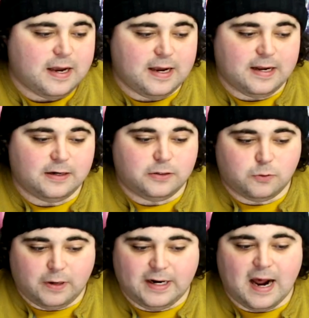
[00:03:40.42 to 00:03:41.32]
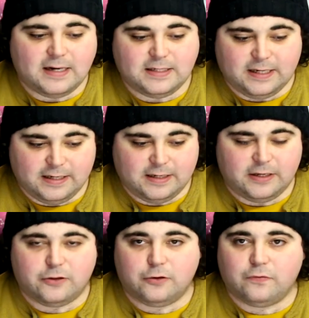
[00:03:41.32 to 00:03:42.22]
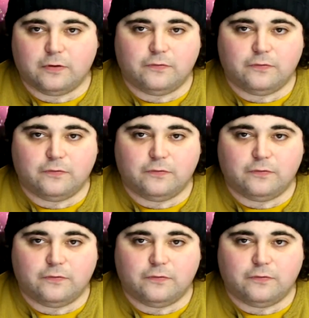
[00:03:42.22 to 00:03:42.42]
in 2019, he threw for